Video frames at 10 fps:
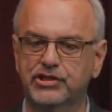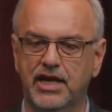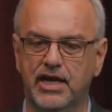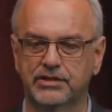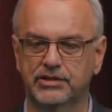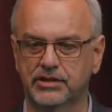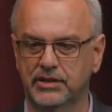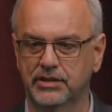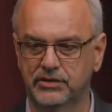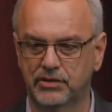a challenge
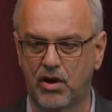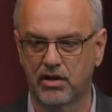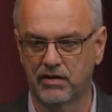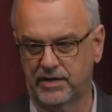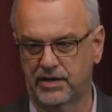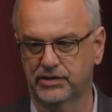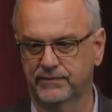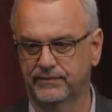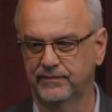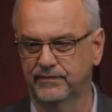to all of
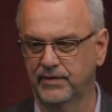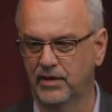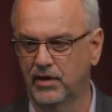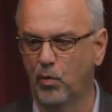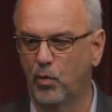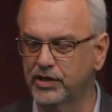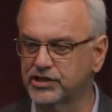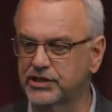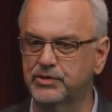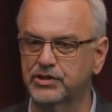us what
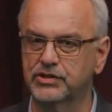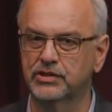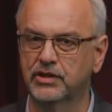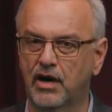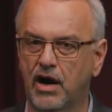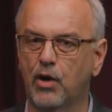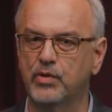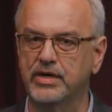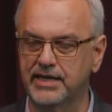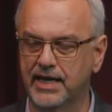assumptions are
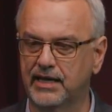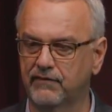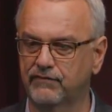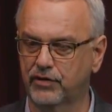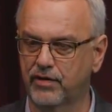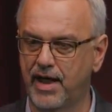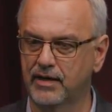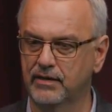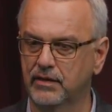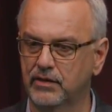we taking for
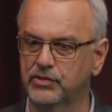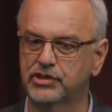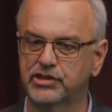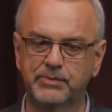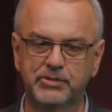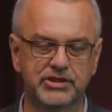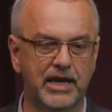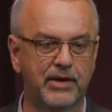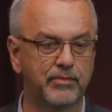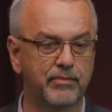granted? Those assumptions
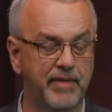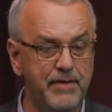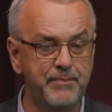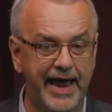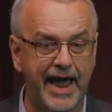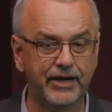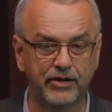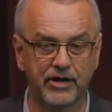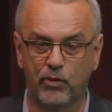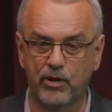that may have been
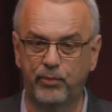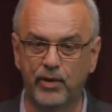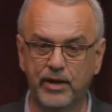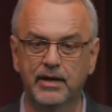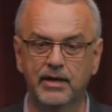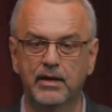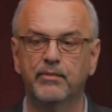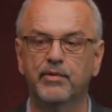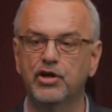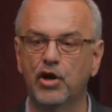accurate at one point,
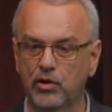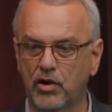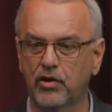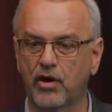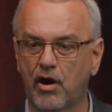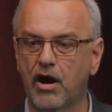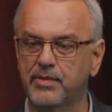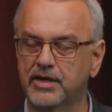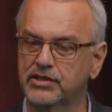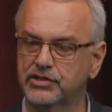but no longer
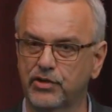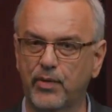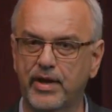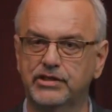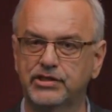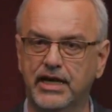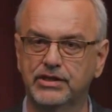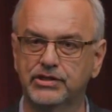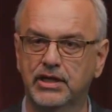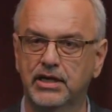are because of the rate of
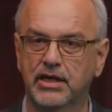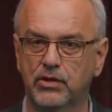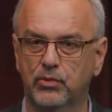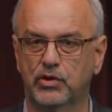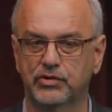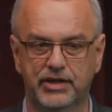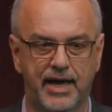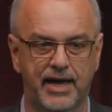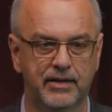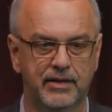change in the world
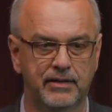today.